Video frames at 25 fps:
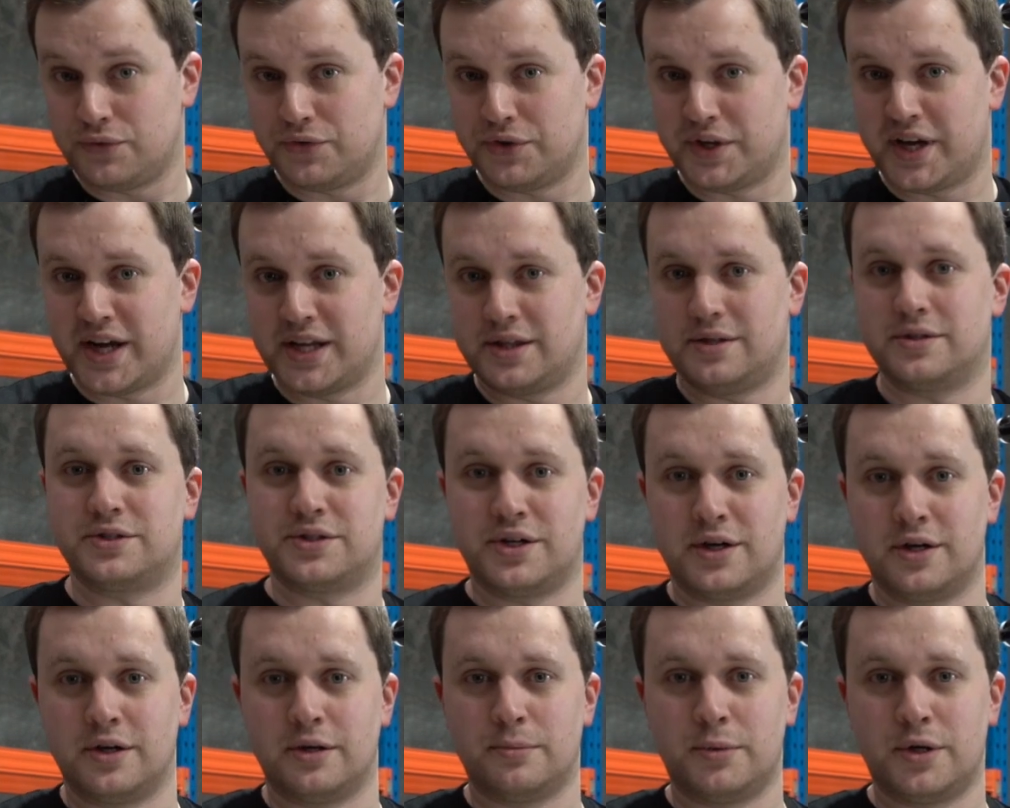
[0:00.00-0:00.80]
forget to
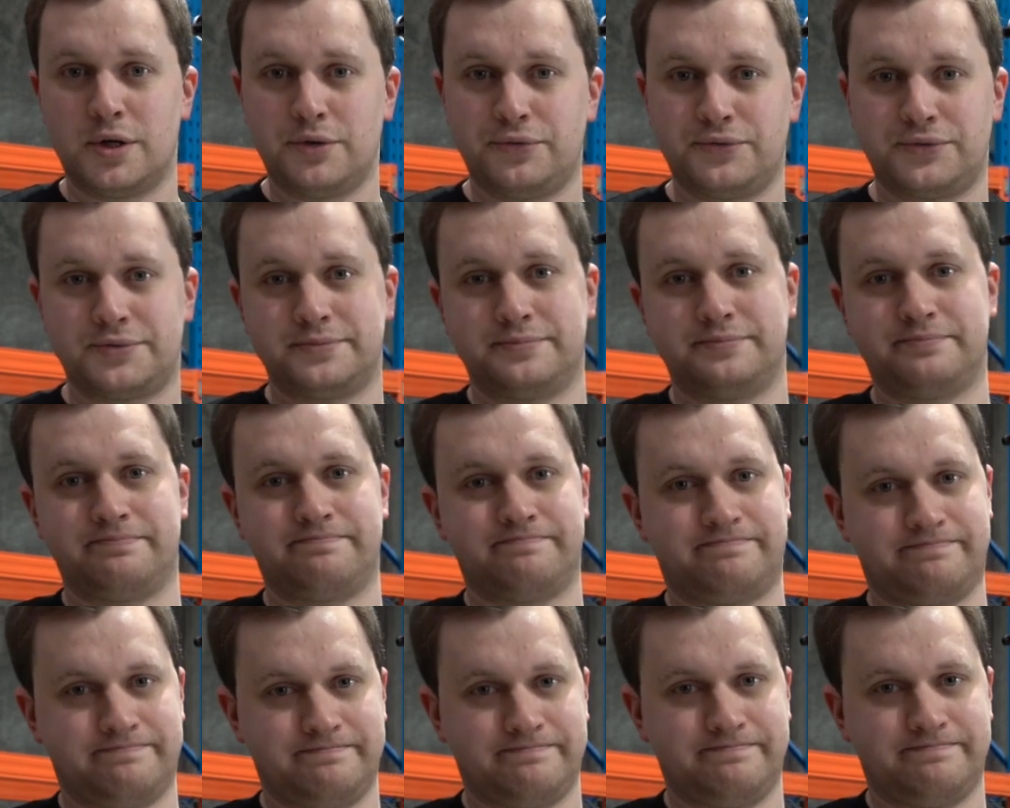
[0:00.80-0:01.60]
turn them off,
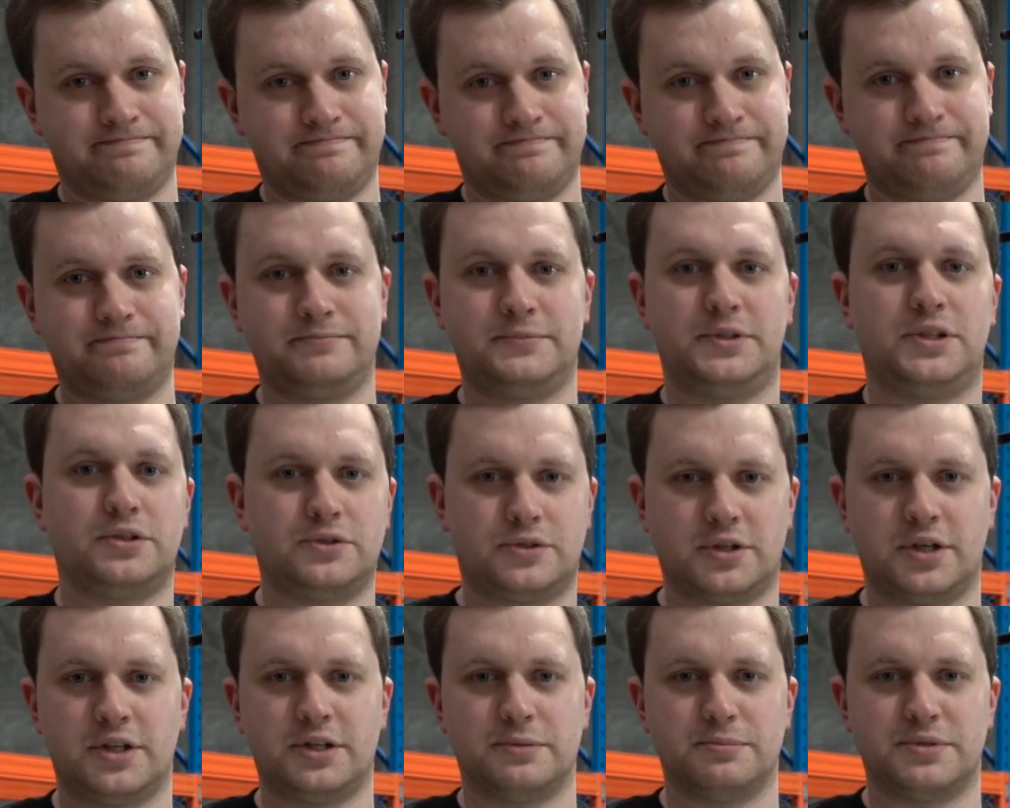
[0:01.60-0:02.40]
they'll
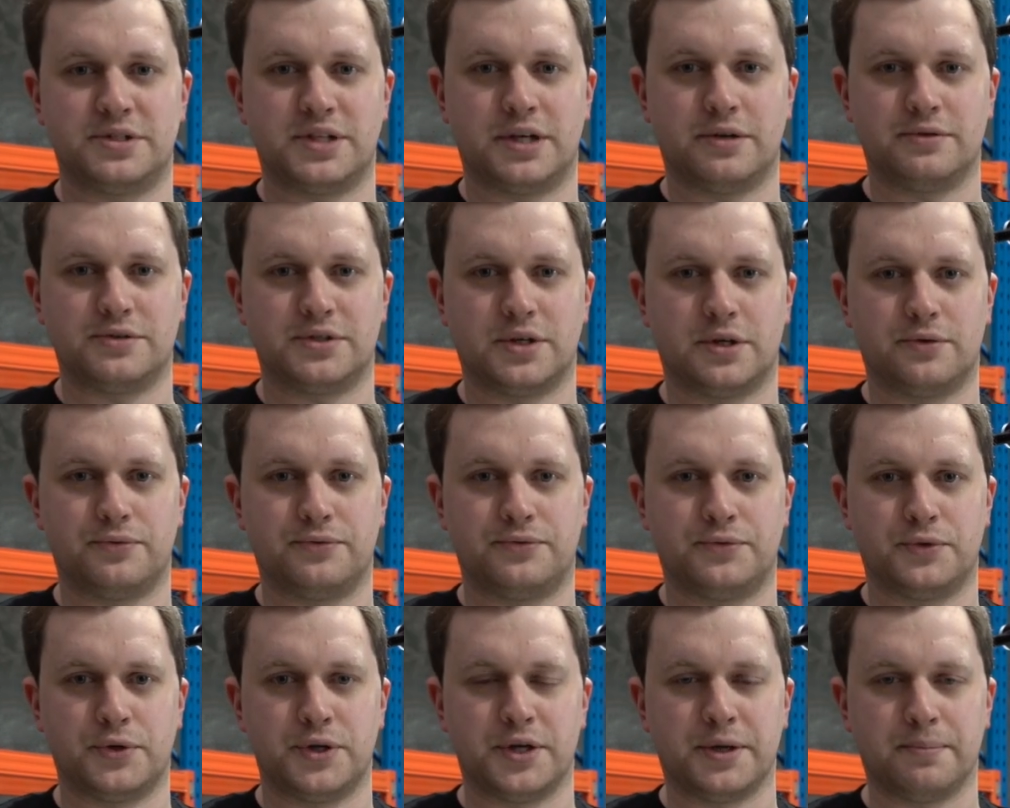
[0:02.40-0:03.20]
turn themselves off
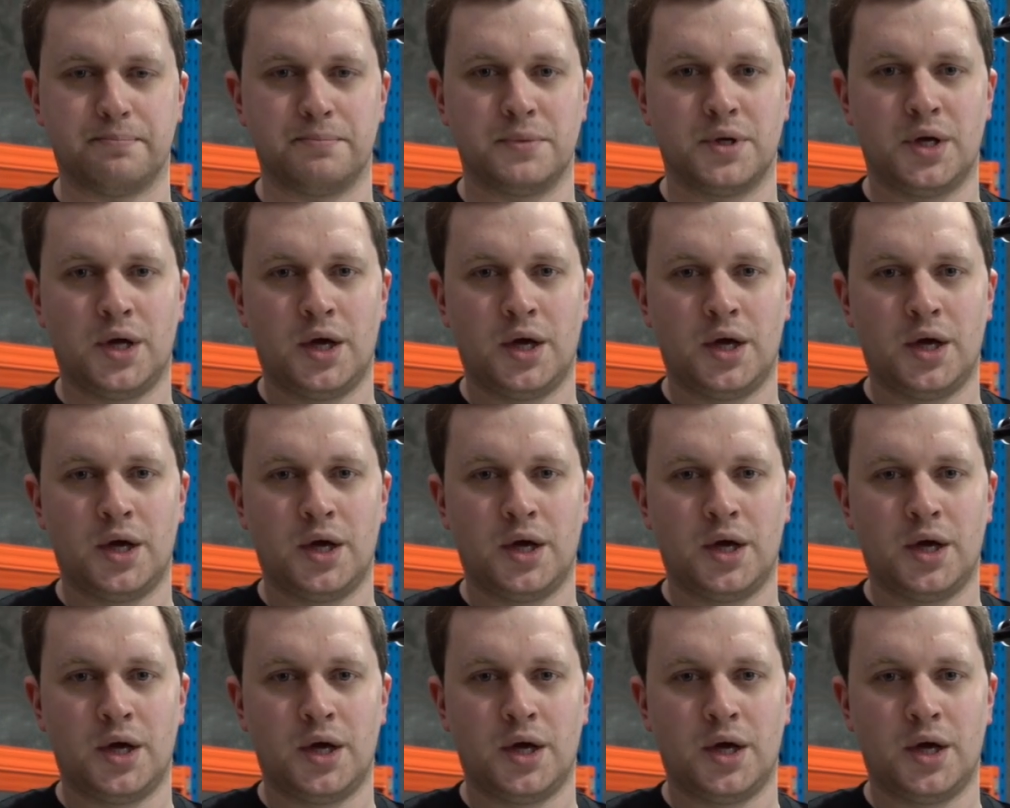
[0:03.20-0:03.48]
for you.